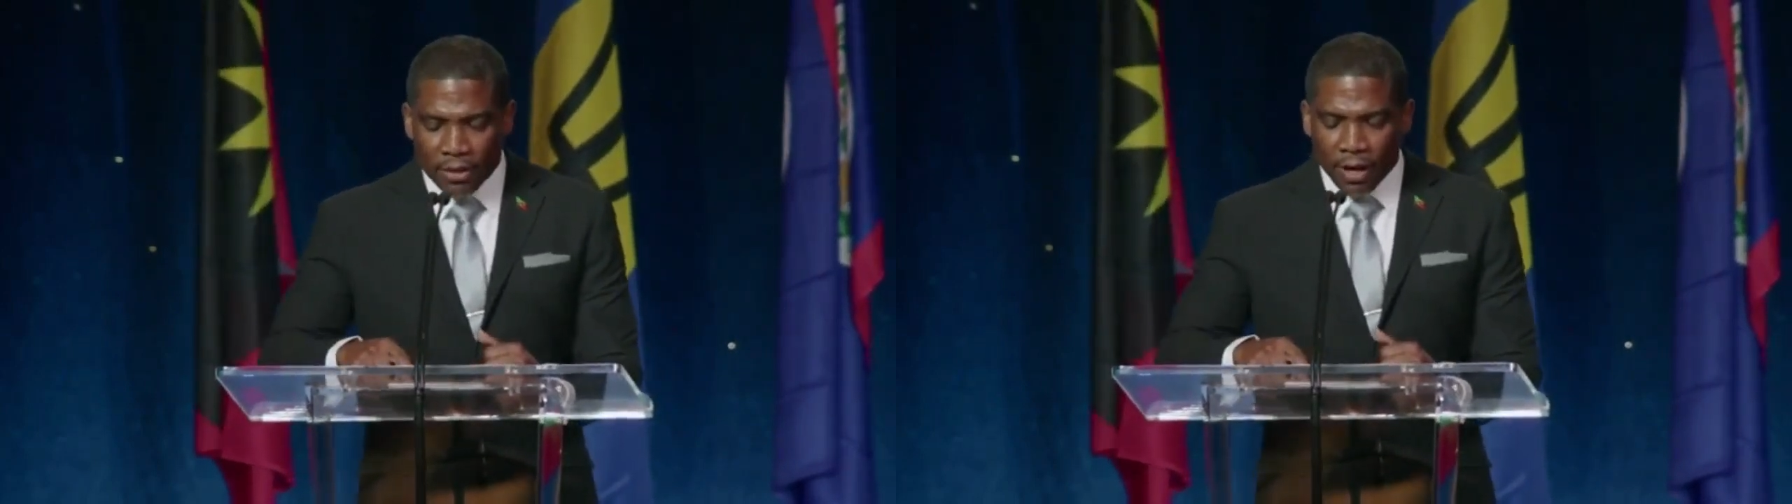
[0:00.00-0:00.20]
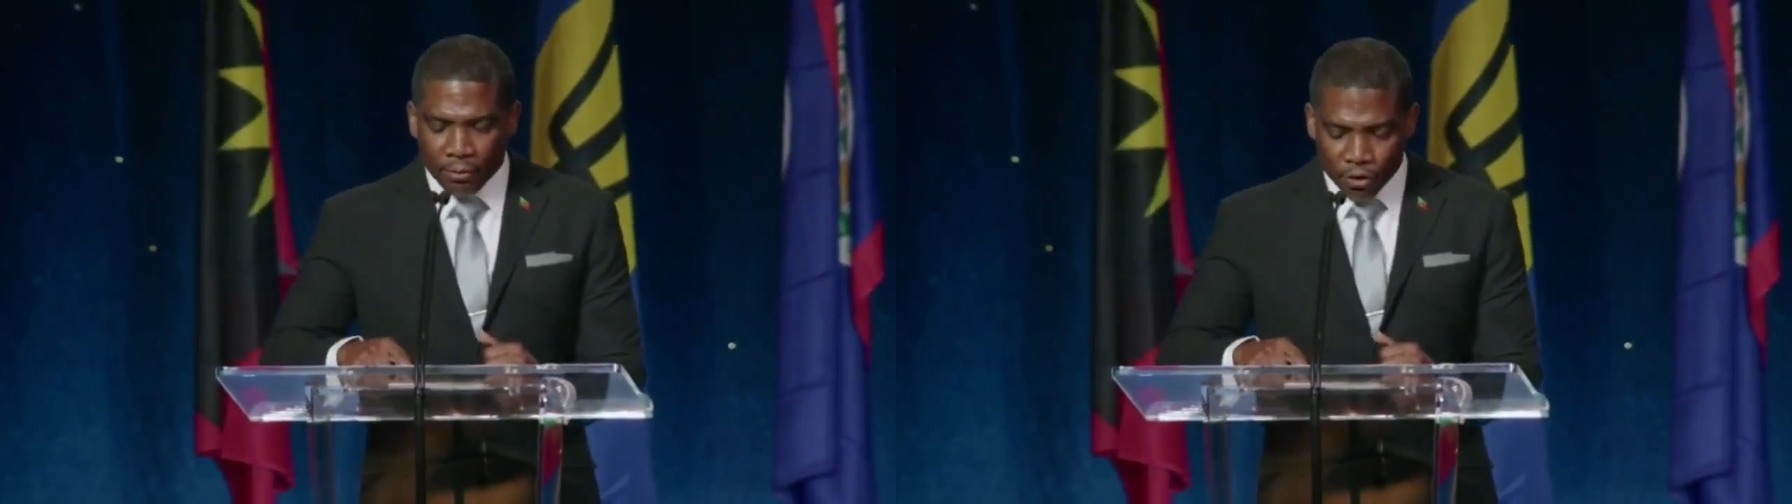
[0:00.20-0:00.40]

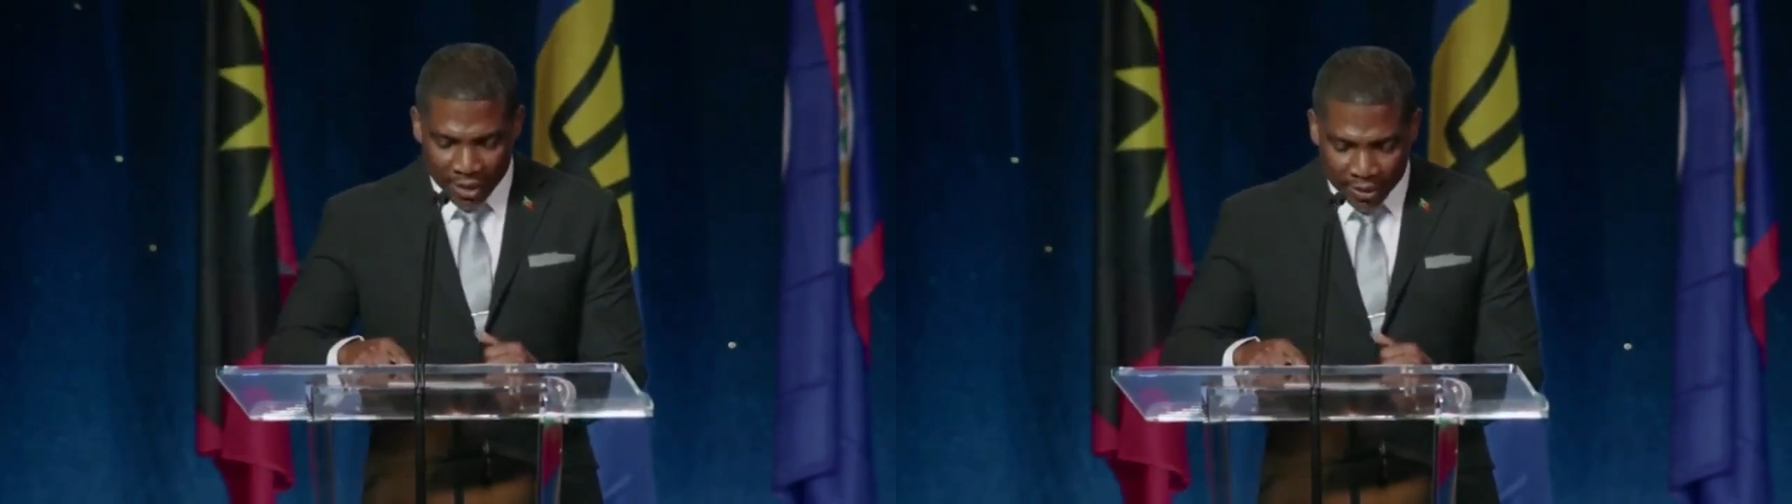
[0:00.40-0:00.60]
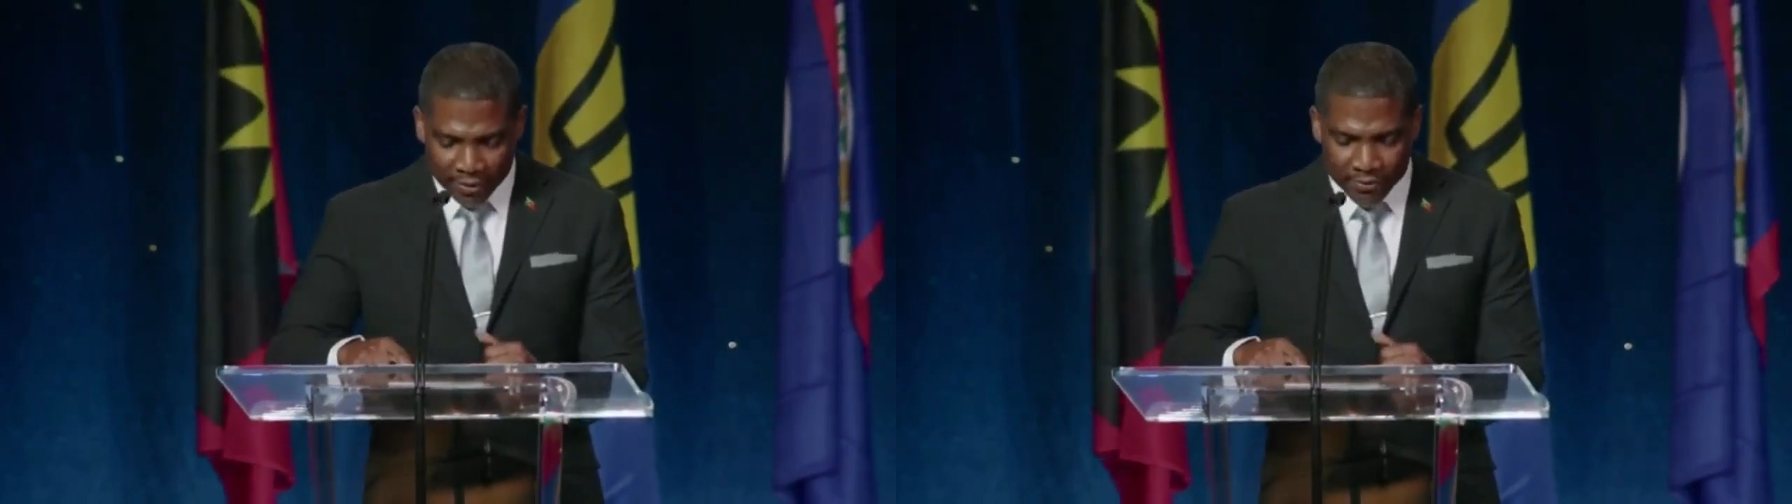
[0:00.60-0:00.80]

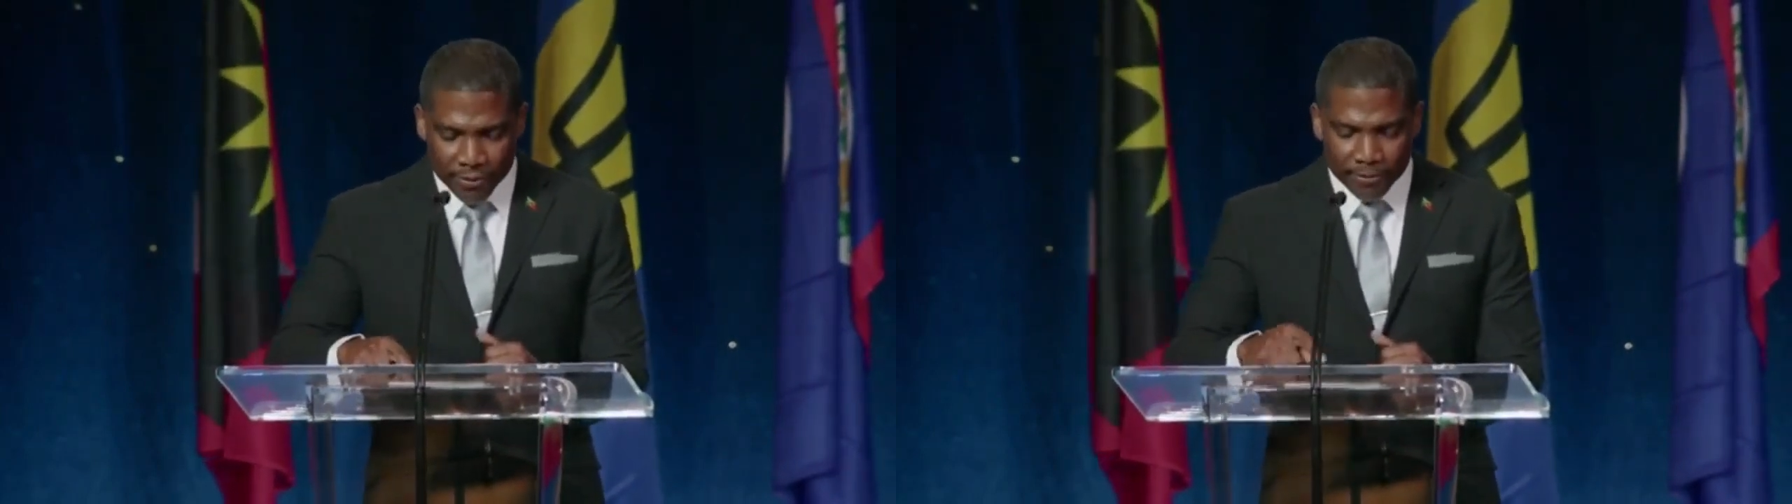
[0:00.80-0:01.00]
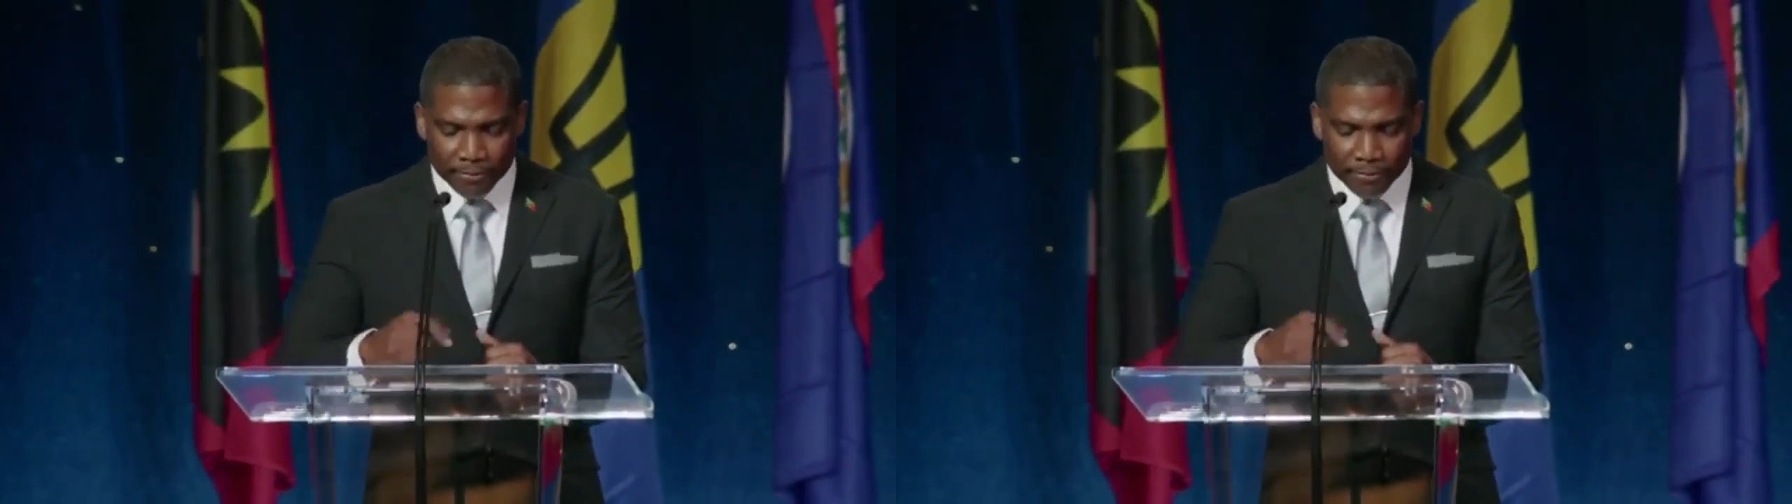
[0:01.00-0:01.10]
objectives.